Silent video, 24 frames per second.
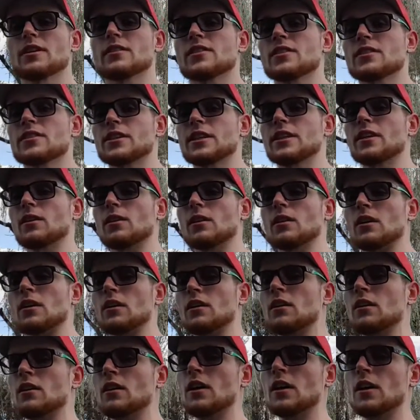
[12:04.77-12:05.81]
It's still
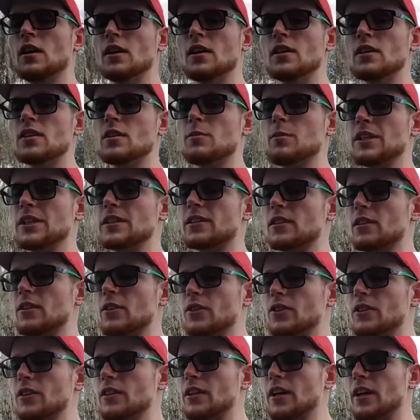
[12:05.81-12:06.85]
to be
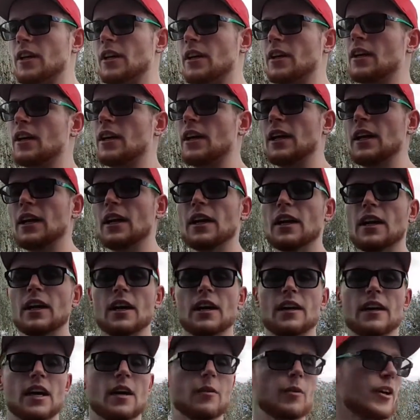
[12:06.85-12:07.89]
saluted.
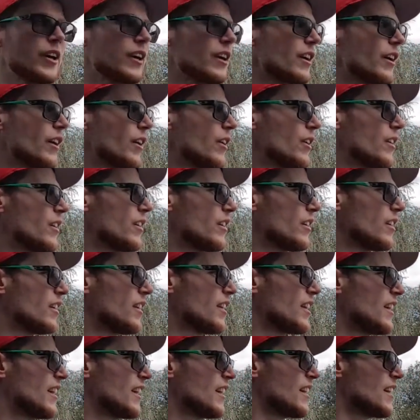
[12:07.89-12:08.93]
And now we're going to go
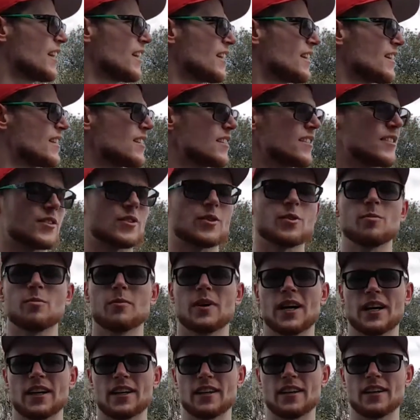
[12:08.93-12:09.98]
to the
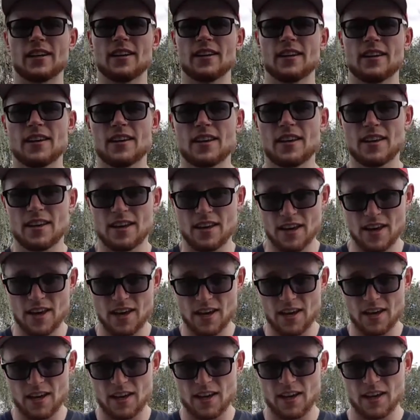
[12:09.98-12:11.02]
supermarket
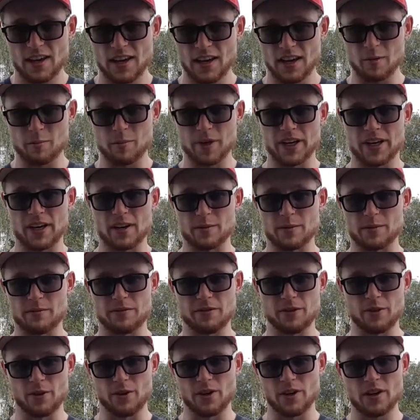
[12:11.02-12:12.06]
and pick up some
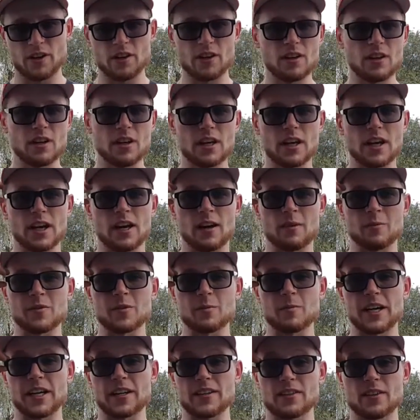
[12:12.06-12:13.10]
food um,
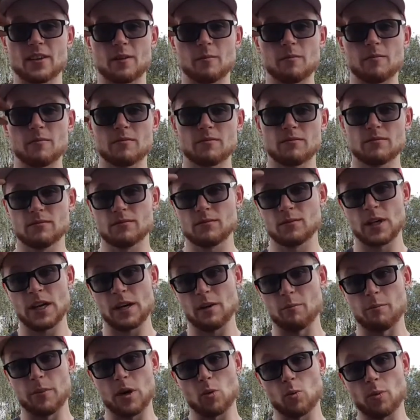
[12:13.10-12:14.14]
to make some
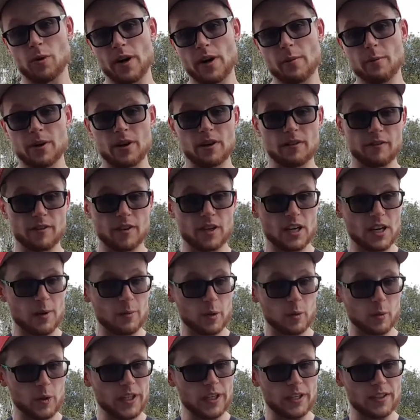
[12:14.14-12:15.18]
meal prep for the
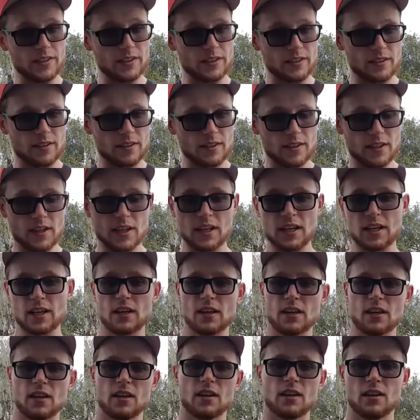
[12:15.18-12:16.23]
coming weeks
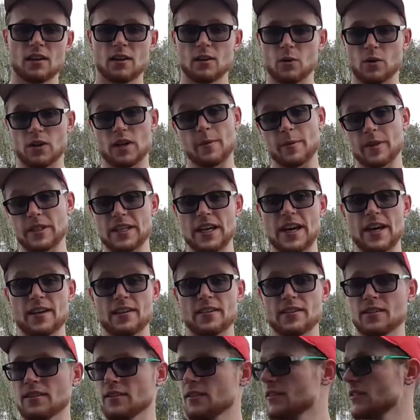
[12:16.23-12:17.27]
or coming
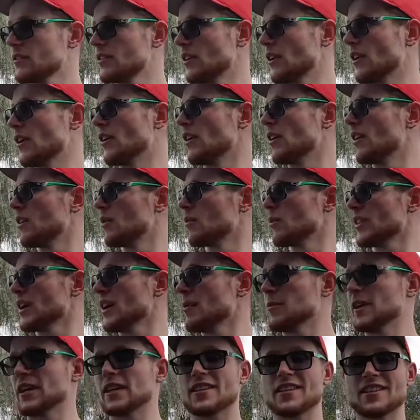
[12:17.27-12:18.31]
days. So, with
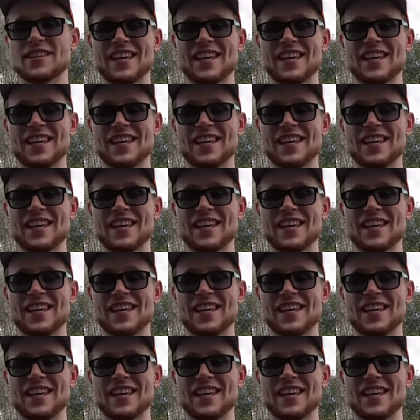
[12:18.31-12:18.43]
that being